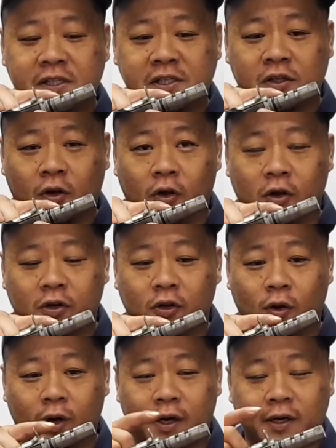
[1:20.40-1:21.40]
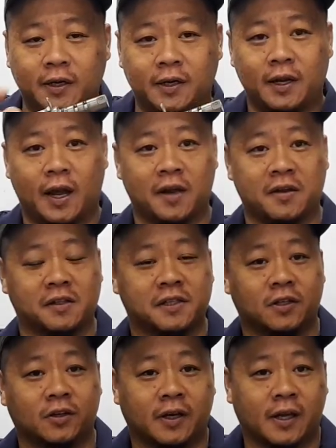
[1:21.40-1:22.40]
solenoid and you're
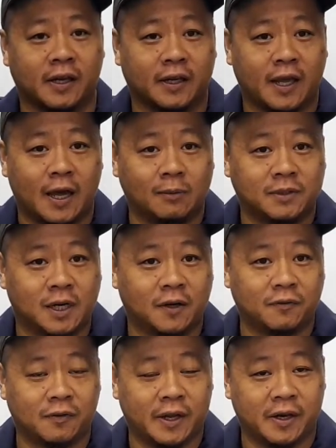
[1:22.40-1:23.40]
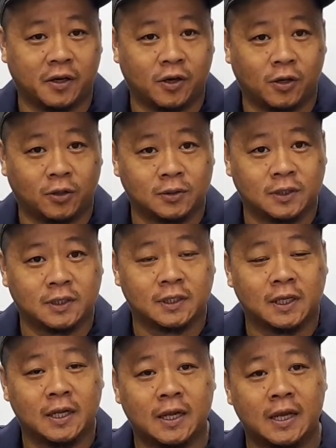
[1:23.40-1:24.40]
still getting camshaft related codes,
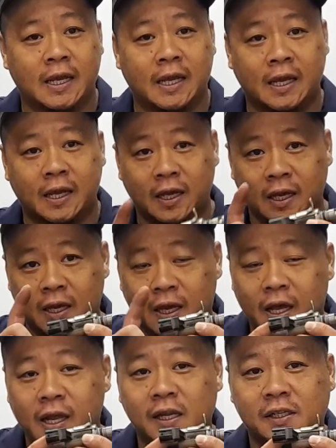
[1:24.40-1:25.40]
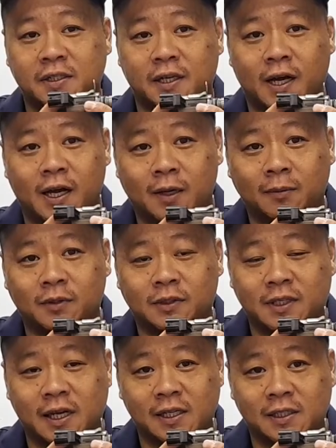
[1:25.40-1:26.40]
it is time to
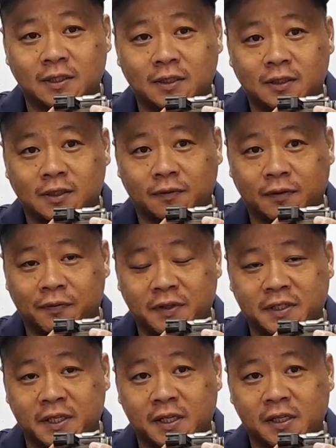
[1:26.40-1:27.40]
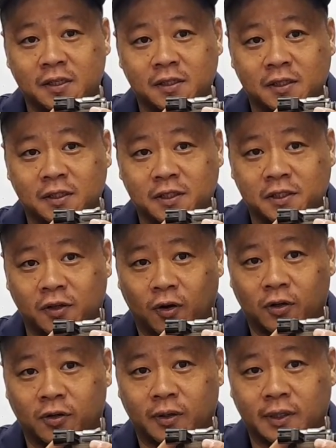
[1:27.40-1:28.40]
test the Vvt
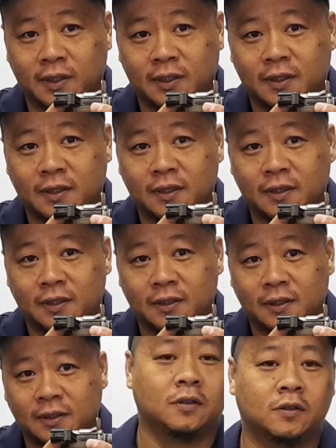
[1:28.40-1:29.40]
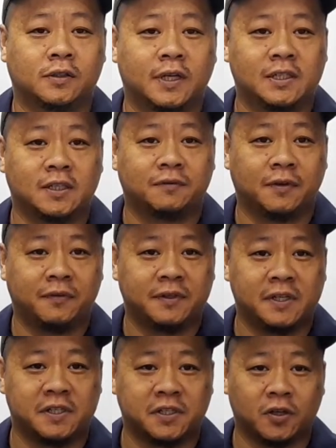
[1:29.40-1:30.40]
solenoid. To test the
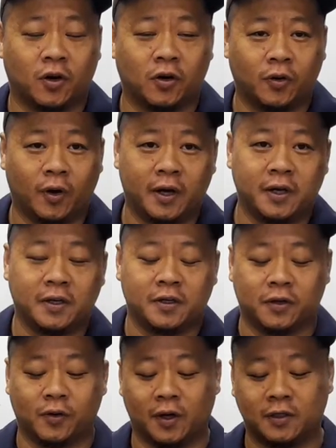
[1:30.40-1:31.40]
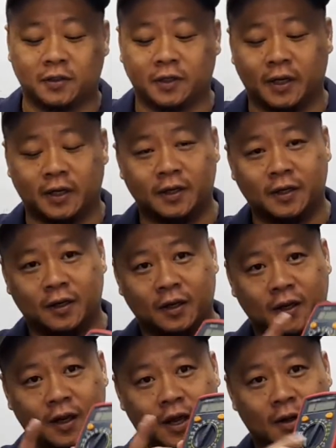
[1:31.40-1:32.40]
Vvt solenoid, you're going to need
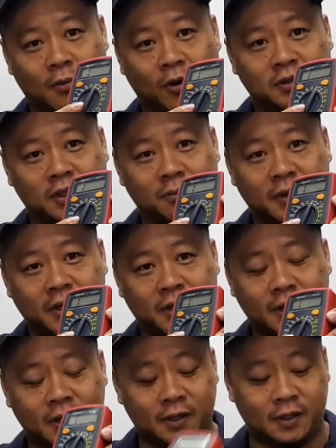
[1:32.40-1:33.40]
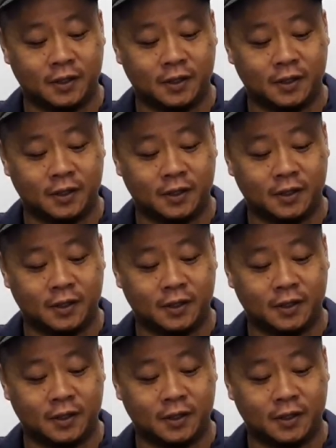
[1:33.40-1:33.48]
a multimeter,